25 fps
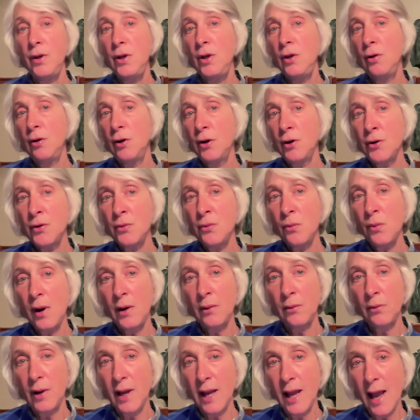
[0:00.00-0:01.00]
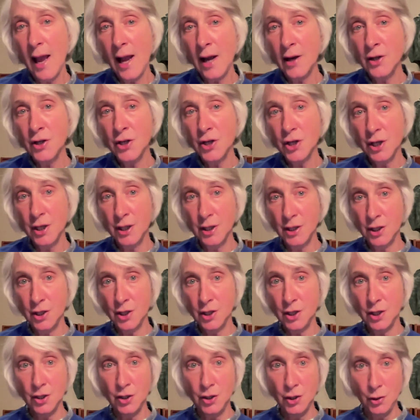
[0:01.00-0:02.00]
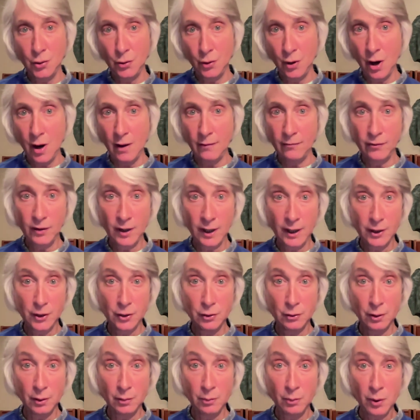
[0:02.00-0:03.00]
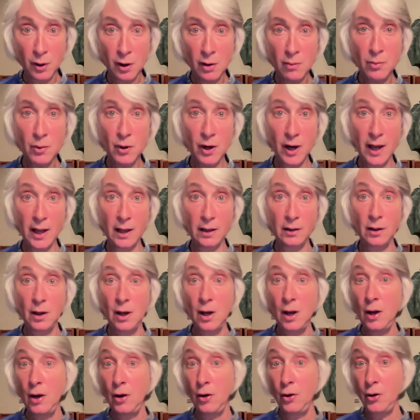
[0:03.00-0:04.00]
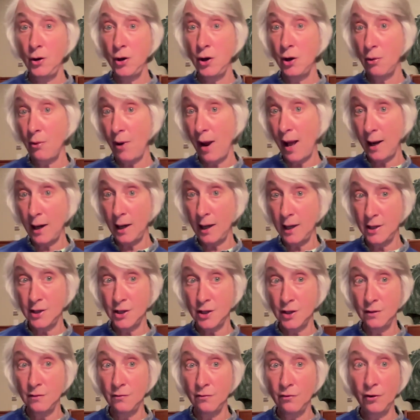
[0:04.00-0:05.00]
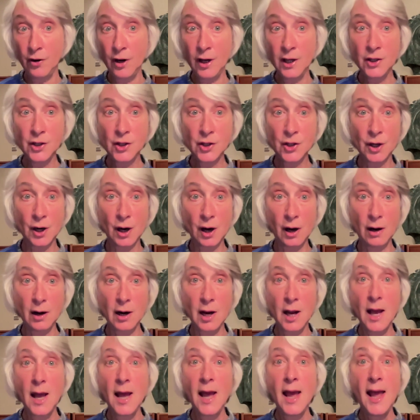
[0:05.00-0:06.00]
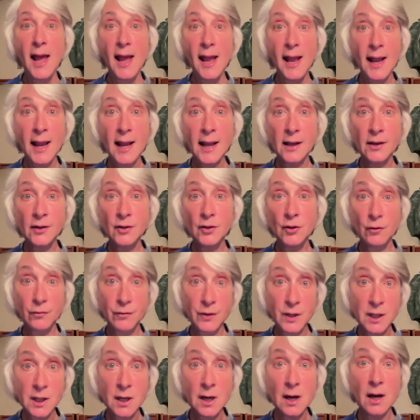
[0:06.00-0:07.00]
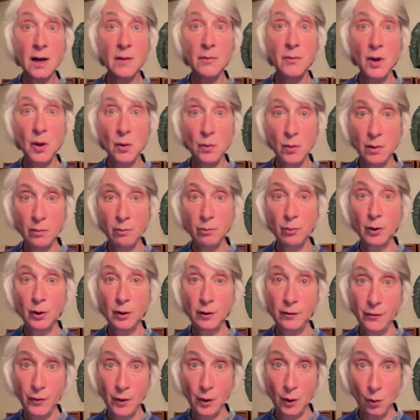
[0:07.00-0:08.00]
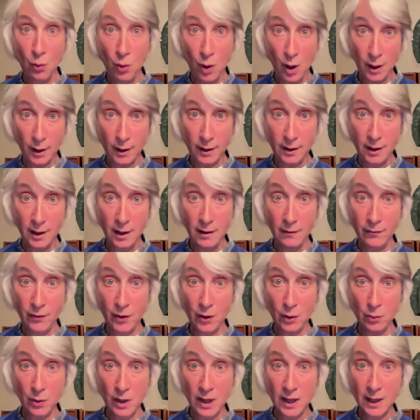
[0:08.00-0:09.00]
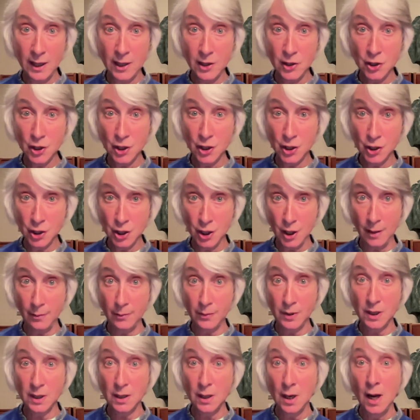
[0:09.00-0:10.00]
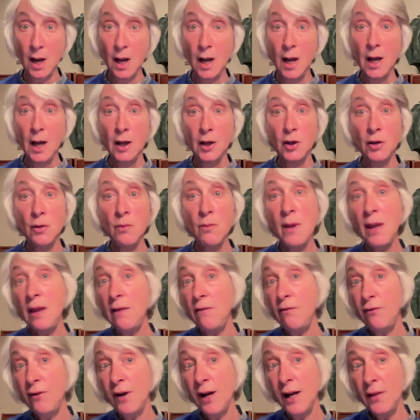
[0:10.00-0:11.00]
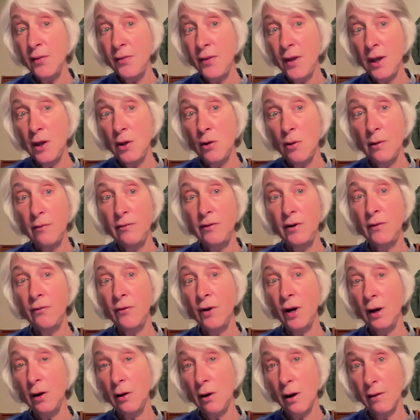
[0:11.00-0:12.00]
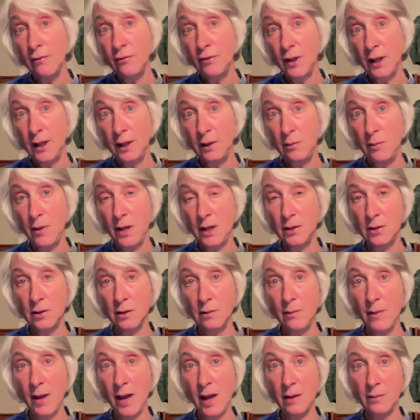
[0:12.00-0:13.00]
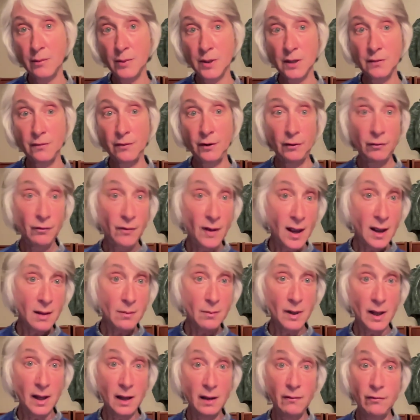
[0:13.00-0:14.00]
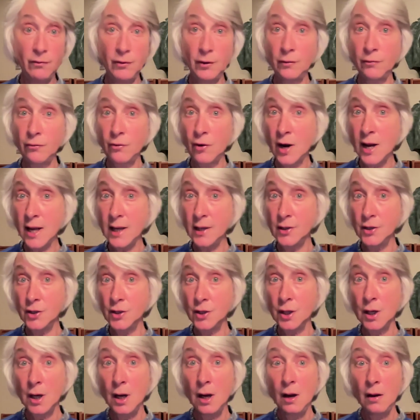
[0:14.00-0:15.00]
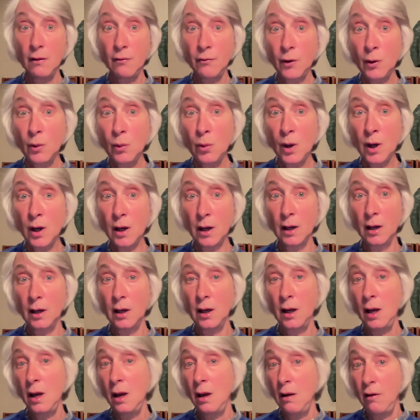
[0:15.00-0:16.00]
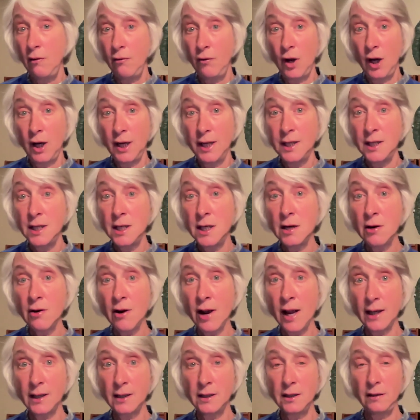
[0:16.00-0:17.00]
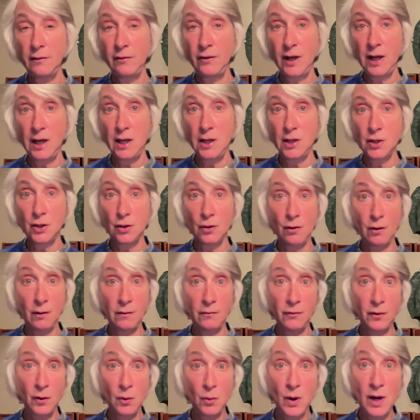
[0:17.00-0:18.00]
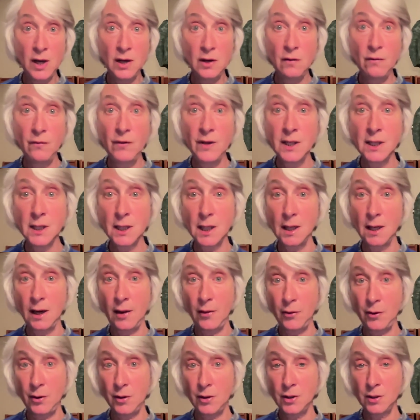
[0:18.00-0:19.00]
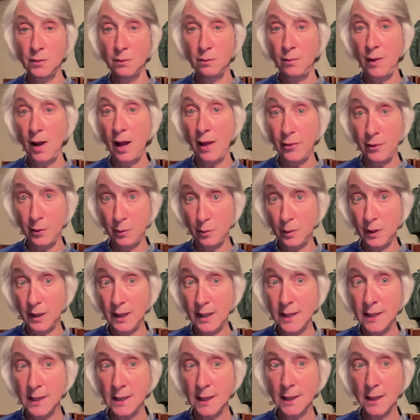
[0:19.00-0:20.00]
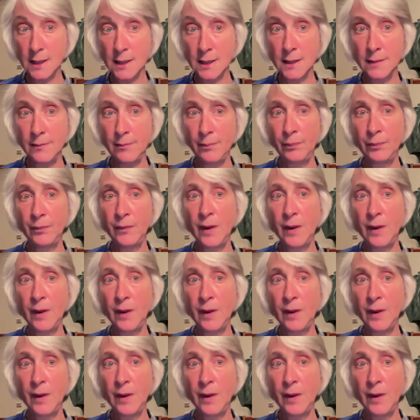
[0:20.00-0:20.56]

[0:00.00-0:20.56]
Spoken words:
You learn what reactions to conflict are appropriate, who your allies and friends are, and over time you improve the quality of your relationships. You may find that you have different conflict mental maps for family, for friends, for work, volunteer activities, or for when you visit other places.